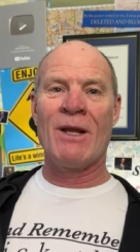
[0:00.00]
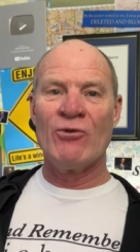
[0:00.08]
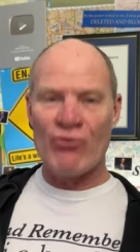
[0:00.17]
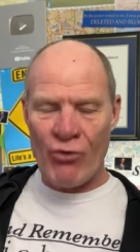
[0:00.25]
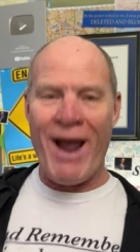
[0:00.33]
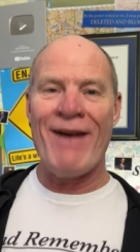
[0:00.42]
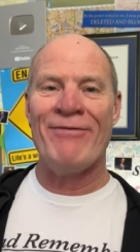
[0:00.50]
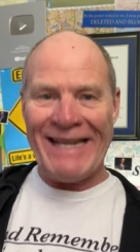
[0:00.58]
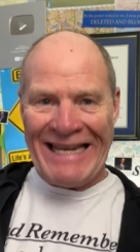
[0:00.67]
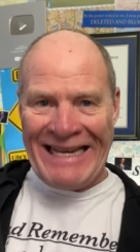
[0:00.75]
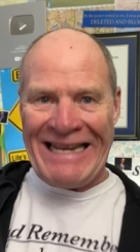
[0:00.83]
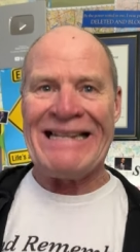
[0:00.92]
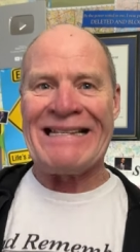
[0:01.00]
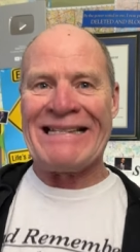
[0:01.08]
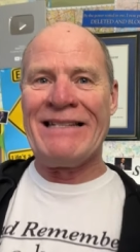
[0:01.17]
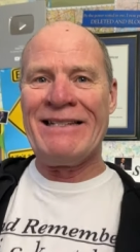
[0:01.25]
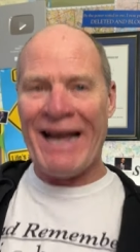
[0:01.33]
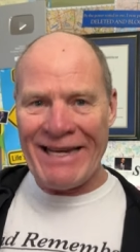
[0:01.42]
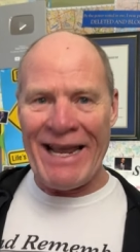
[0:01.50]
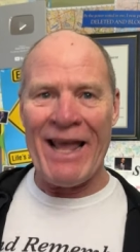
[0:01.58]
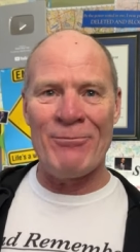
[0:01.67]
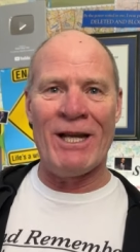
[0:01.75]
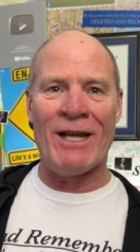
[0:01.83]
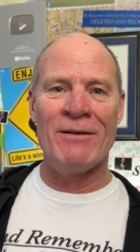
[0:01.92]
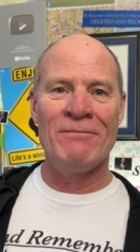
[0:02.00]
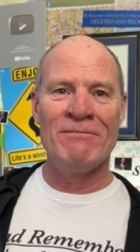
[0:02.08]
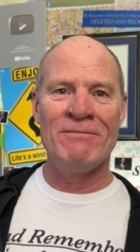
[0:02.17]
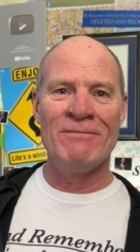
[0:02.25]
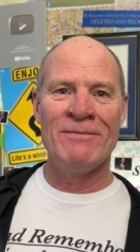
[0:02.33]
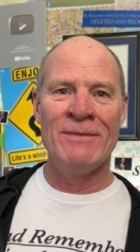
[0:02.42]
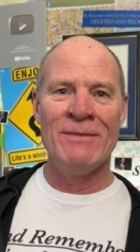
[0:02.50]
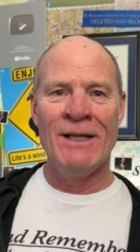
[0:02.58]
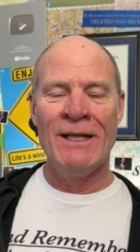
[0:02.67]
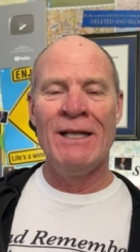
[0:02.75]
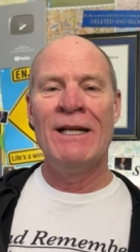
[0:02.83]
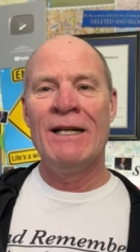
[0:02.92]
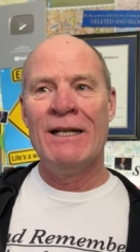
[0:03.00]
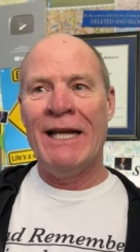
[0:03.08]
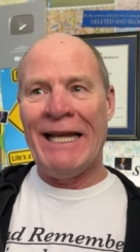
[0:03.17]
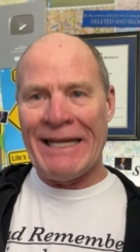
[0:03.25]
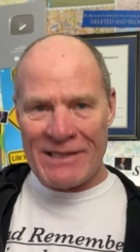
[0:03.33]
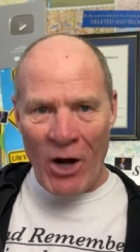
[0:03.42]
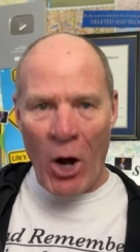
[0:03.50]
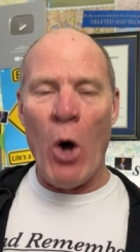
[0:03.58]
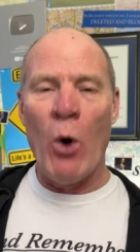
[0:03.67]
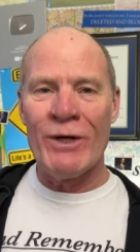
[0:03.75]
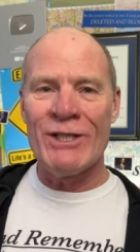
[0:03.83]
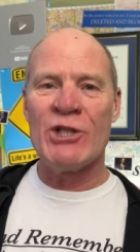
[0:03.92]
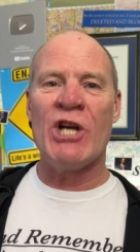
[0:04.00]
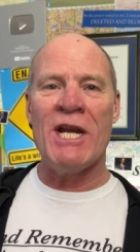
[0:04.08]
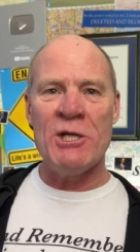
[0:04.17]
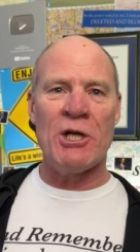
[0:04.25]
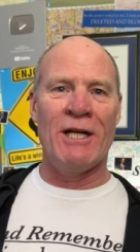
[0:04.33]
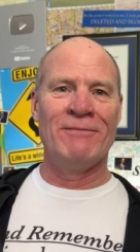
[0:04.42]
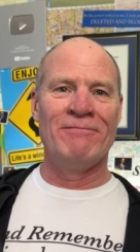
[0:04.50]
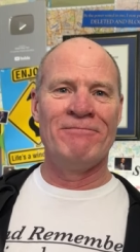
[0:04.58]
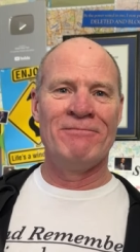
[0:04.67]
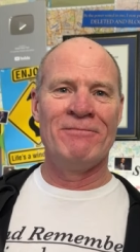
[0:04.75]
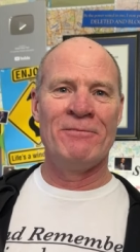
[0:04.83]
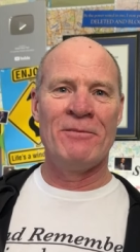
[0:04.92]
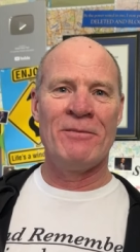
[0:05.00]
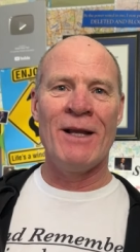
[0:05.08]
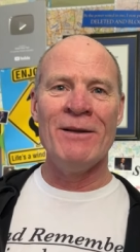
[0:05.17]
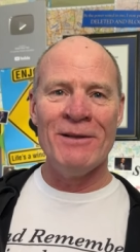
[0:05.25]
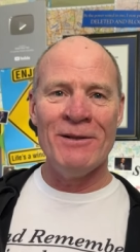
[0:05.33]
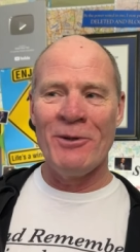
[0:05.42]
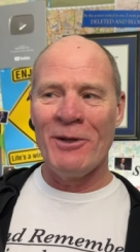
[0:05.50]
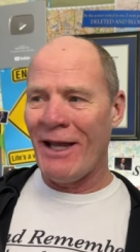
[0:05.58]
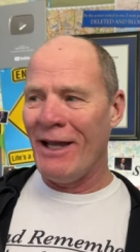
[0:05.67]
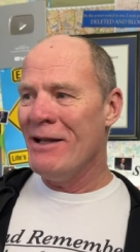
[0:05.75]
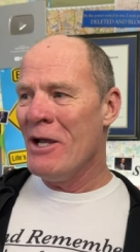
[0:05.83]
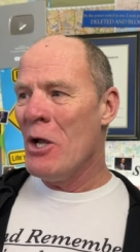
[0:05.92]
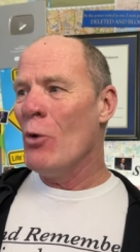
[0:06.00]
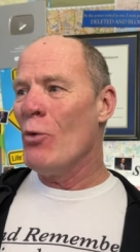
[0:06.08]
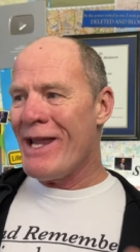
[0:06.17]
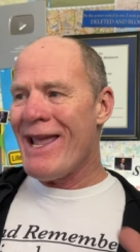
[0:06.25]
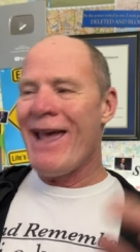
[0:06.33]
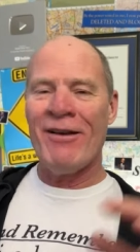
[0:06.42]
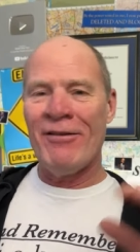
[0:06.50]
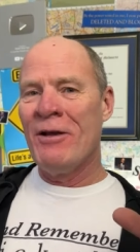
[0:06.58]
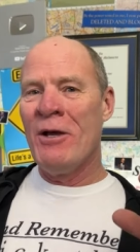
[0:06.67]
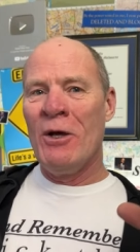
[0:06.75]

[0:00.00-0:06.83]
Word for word: traffic is dynamic, it's always changing. Okay, we have